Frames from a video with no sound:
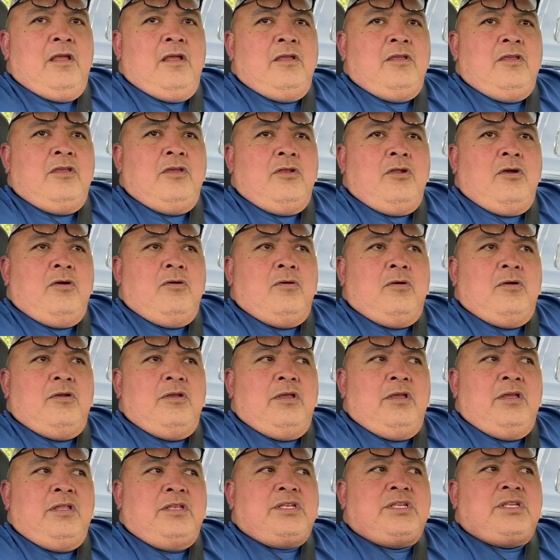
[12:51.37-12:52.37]
You know,
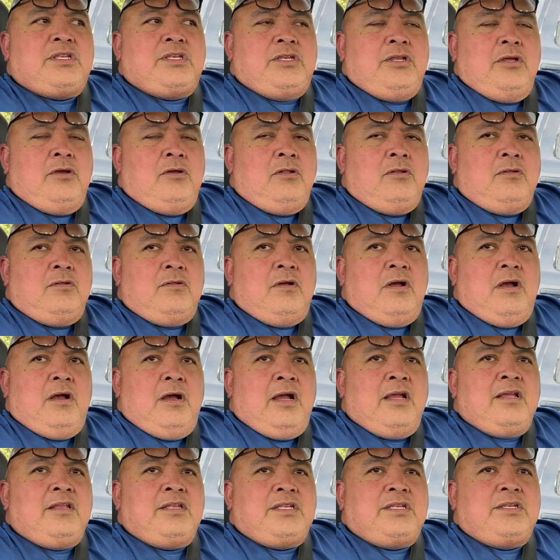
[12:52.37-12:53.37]

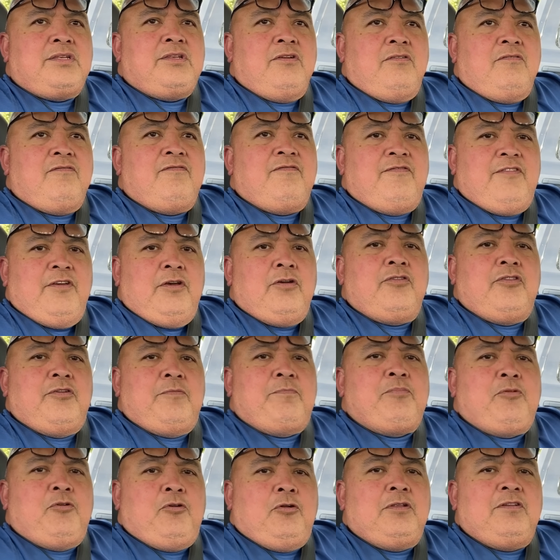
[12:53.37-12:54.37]
I still feel the
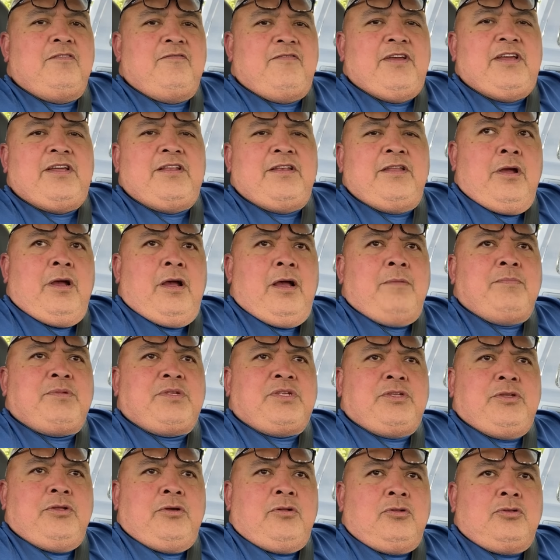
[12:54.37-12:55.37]
pull of it. I'm
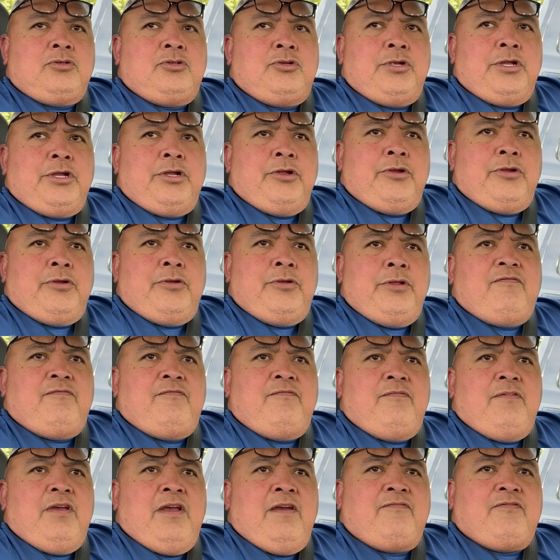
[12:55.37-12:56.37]
still triggered
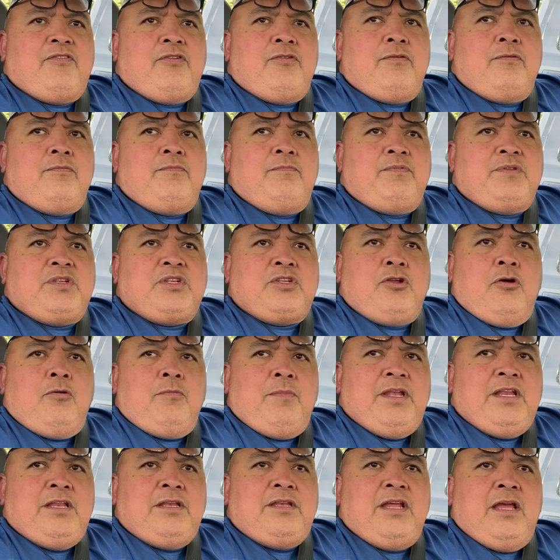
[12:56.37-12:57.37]
after so
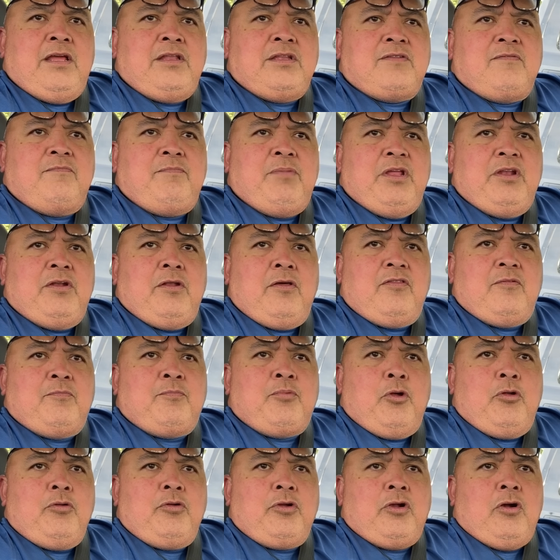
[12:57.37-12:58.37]
many days of being on the
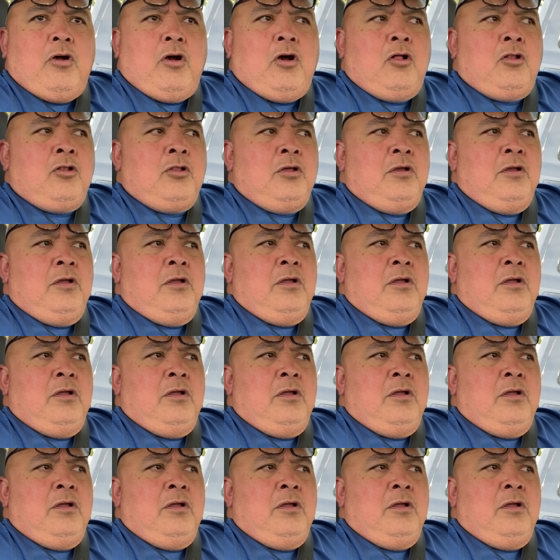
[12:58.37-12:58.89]
protocol.